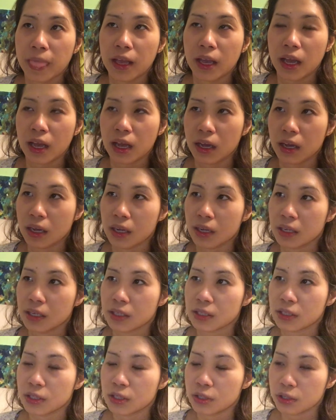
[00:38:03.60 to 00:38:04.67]

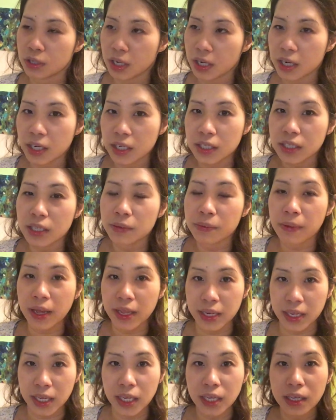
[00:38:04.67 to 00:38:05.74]
earn the
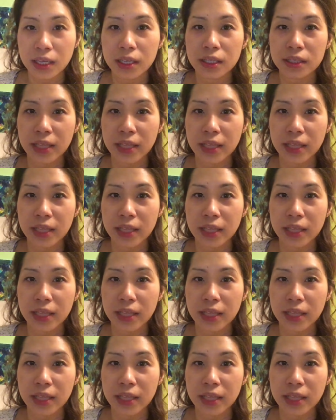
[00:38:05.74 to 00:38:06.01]
money